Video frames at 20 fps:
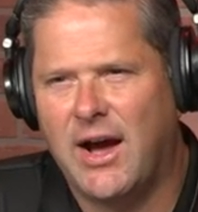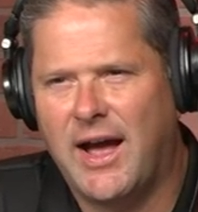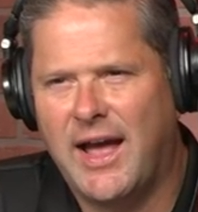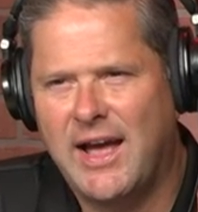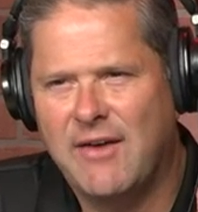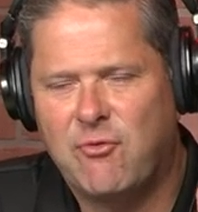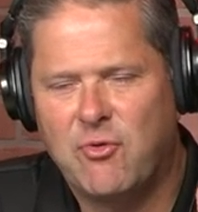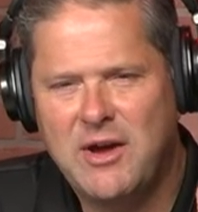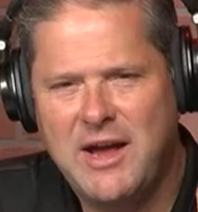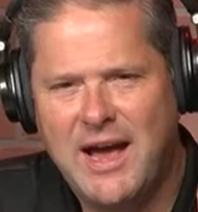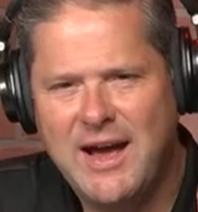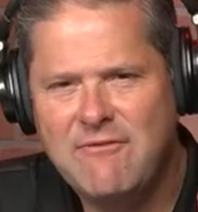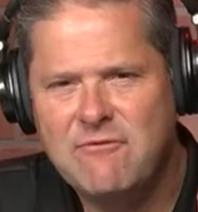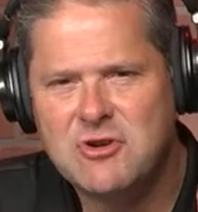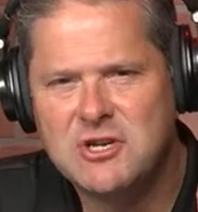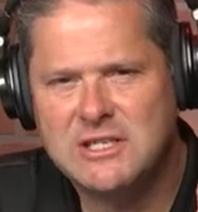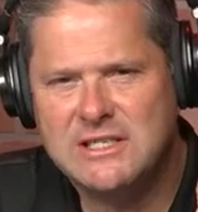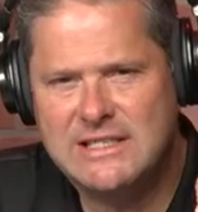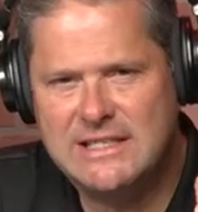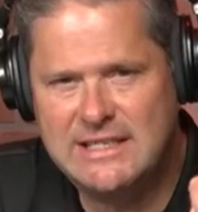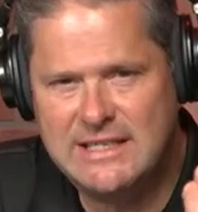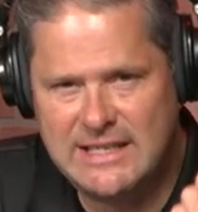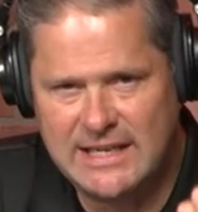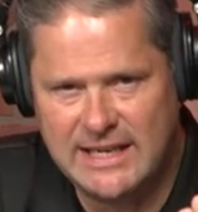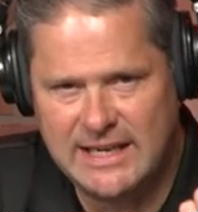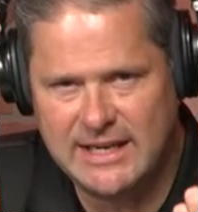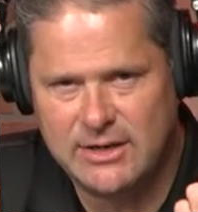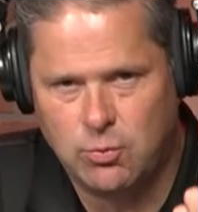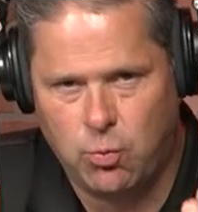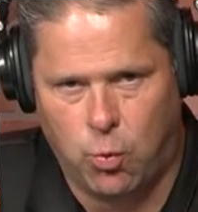If we ever
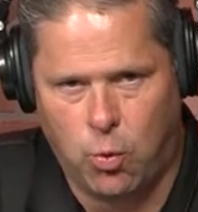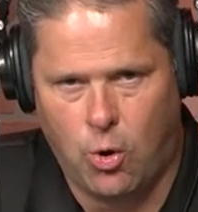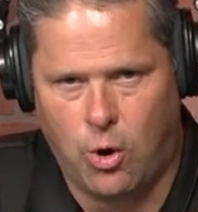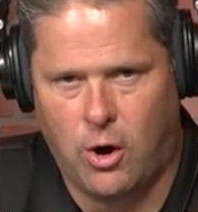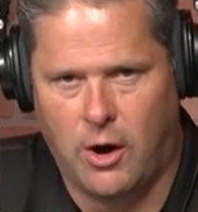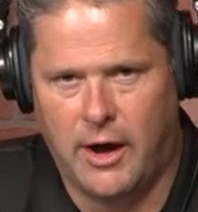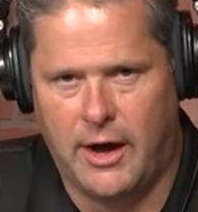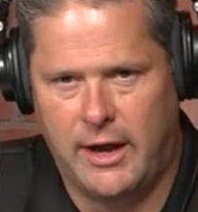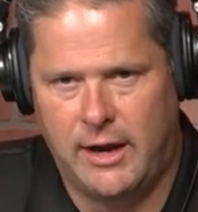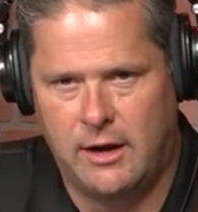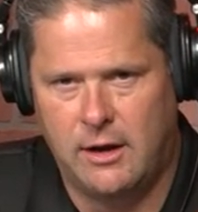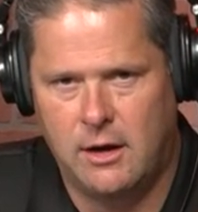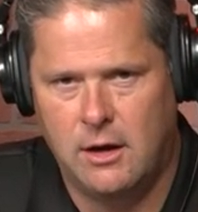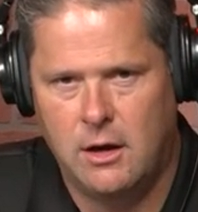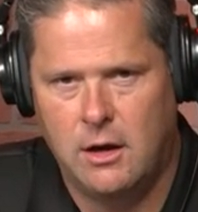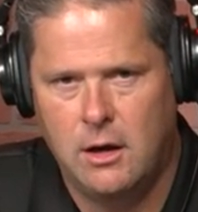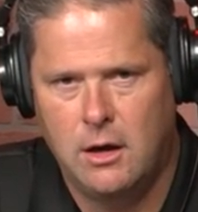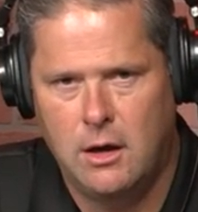did one,